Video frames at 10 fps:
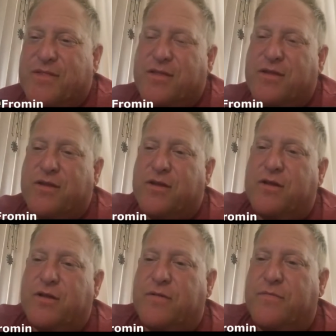
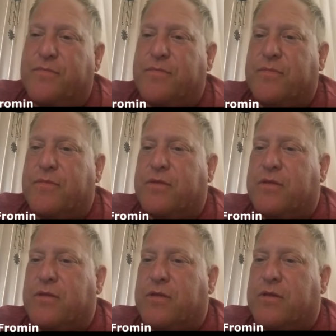
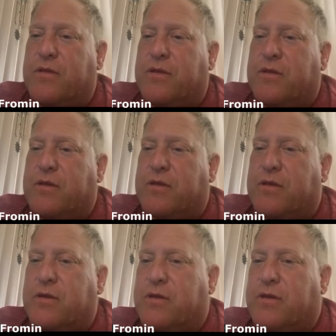
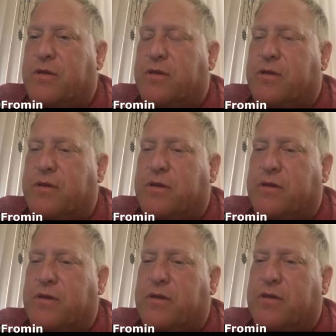
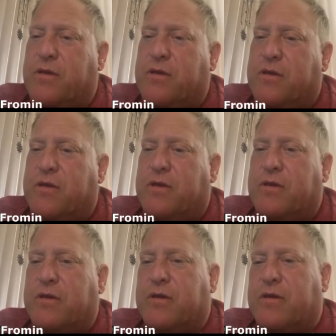
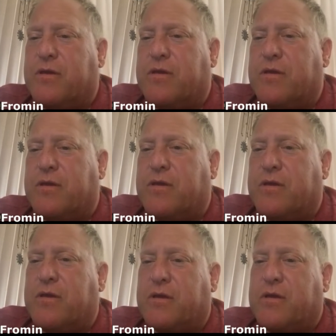
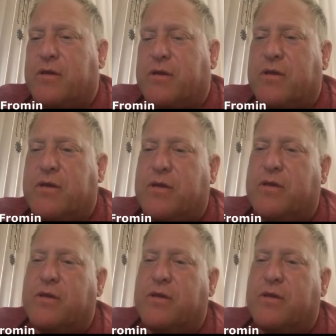No words are spoken by the person on screen.